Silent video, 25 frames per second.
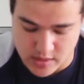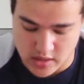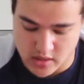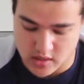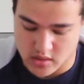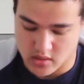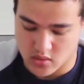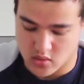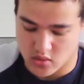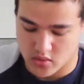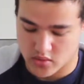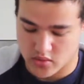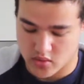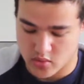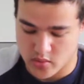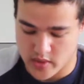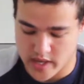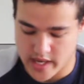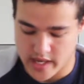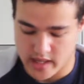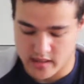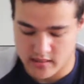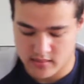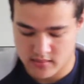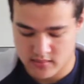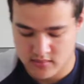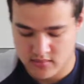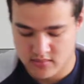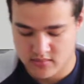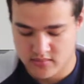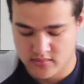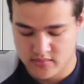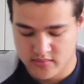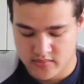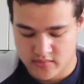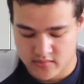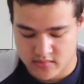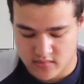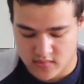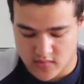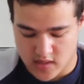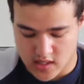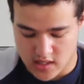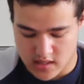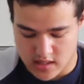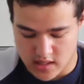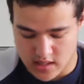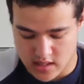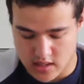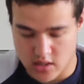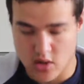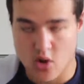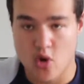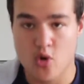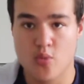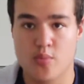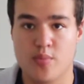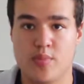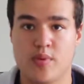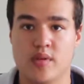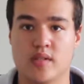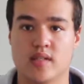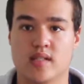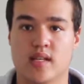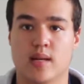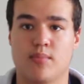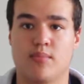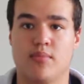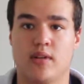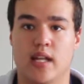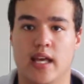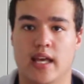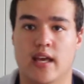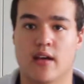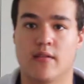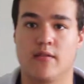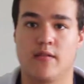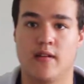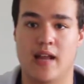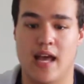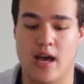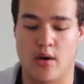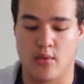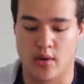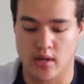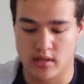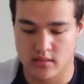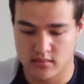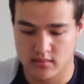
but not all the way. And then it opens up like a flower.